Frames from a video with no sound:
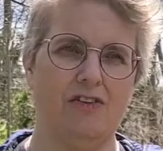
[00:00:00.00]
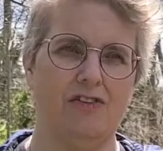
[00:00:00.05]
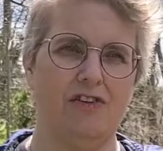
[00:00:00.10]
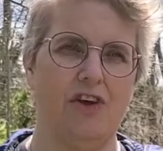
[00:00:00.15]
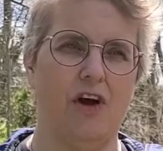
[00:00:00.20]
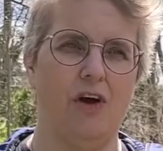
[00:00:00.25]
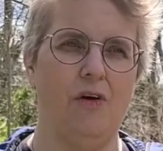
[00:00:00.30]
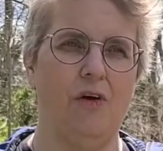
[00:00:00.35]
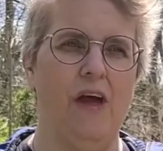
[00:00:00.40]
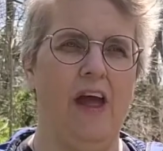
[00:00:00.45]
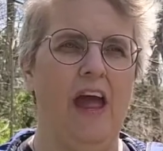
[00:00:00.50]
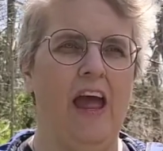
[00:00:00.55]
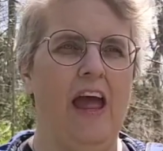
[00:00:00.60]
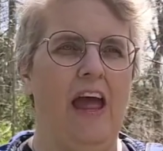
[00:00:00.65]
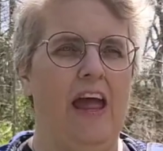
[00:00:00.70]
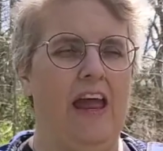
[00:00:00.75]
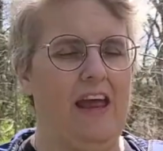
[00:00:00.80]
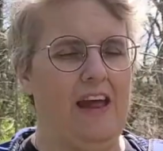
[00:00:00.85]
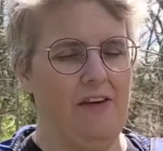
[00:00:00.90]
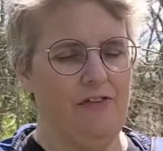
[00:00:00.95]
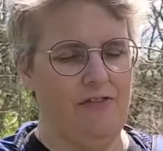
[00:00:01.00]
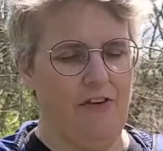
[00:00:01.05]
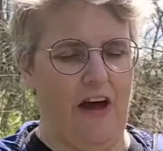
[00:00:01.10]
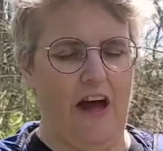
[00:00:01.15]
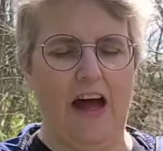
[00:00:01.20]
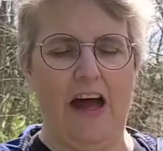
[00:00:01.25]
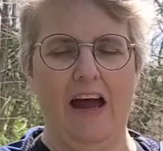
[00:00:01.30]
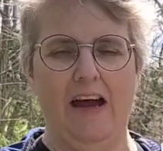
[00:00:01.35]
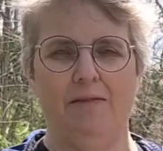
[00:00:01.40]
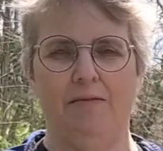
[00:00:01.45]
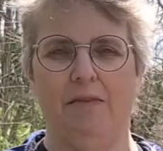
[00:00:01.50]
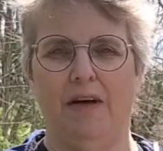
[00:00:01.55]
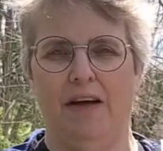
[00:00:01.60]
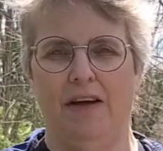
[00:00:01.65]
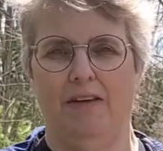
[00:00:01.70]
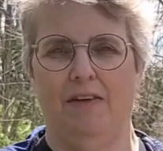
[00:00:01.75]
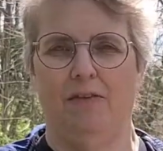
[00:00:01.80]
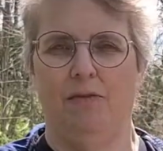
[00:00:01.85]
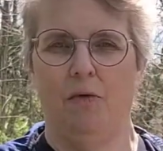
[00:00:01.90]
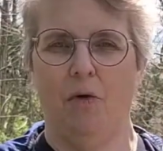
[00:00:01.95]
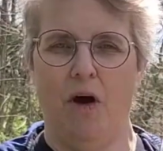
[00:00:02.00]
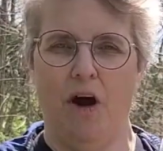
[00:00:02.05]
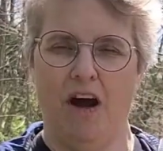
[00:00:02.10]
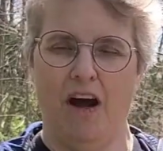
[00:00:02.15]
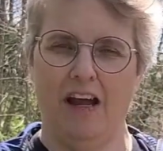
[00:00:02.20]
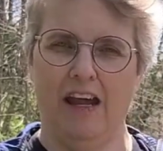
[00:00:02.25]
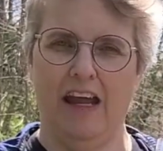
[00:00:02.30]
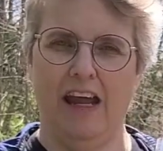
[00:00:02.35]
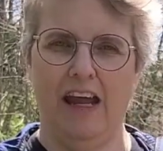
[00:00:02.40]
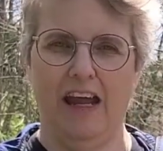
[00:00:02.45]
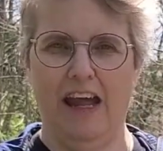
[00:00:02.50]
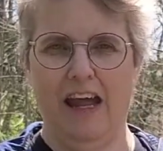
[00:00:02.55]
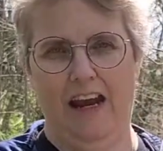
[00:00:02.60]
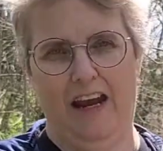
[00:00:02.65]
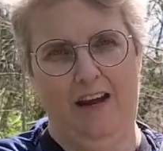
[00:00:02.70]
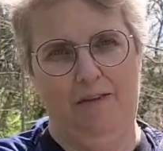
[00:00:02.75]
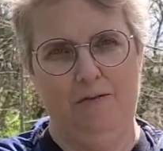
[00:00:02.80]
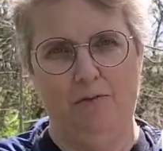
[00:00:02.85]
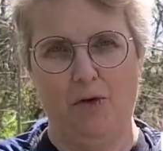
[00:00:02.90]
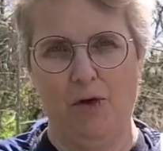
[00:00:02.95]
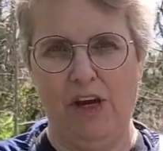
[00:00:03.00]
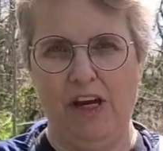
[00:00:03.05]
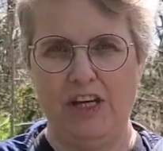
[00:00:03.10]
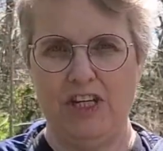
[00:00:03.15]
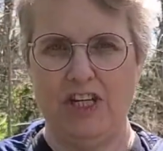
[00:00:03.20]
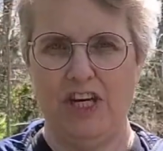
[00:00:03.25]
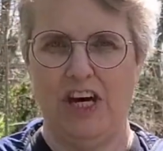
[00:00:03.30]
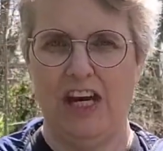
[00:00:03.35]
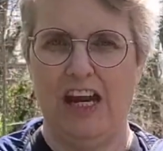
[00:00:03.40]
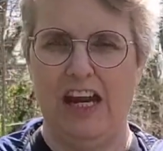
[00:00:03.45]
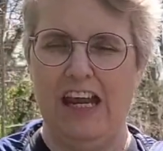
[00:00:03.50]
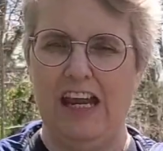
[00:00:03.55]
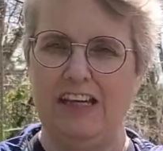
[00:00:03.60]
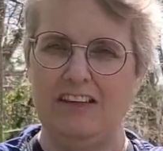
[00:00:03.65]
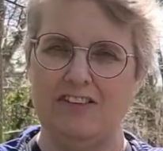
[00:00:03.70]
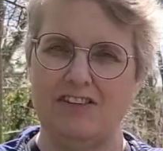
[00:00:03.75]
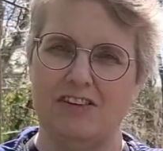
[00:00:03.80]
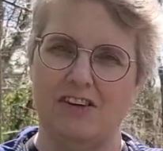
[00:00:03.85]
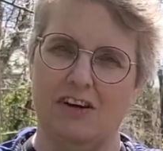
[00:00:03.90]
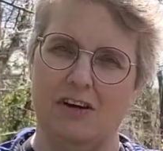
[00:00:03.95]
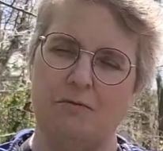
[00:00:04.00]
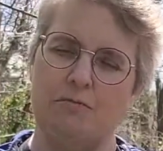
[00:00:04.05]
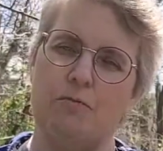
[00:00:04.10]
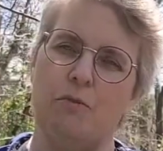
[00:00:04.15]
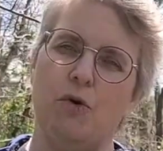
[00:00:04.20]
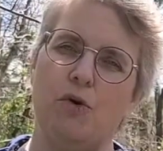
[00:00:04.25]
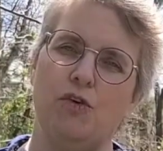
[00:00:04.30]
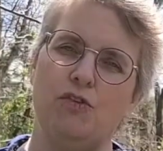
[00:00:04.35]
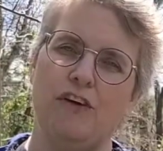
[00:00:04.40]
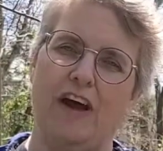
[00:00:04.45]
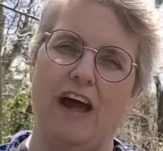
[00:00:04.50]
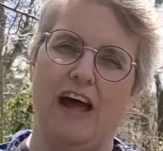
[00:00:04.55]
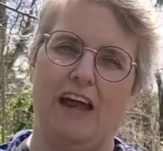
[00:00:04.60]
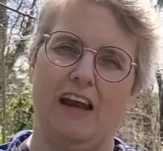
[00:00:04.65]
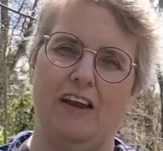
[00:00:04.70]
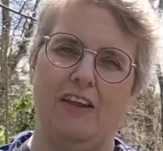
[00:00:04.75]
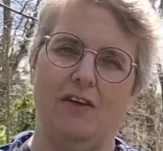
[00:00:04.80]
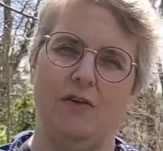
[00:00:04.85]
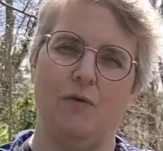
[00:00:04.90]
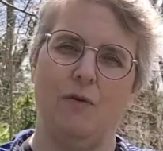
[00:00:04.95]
So if I'm walking and I'm reaching, it's going to move out of the